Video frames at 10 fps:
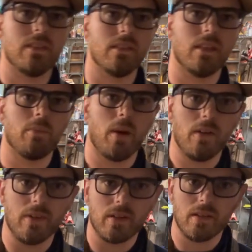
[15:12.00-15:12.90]
fits in there
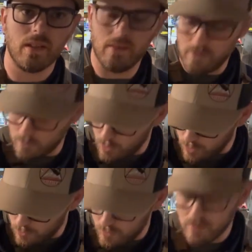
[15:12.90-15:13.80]
perfectly in the
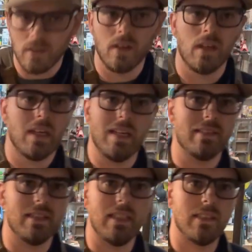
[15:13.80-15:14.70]
small one.
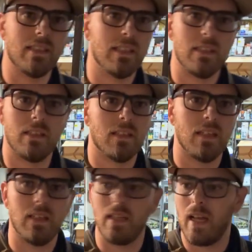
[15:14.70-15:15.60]
It's easy
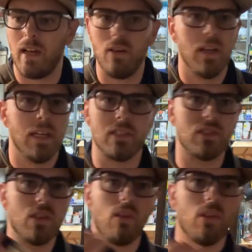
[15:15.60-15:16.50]
in and out.
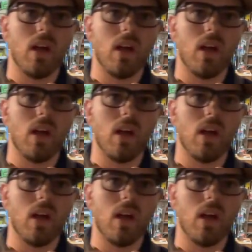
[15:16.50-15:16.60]
It's so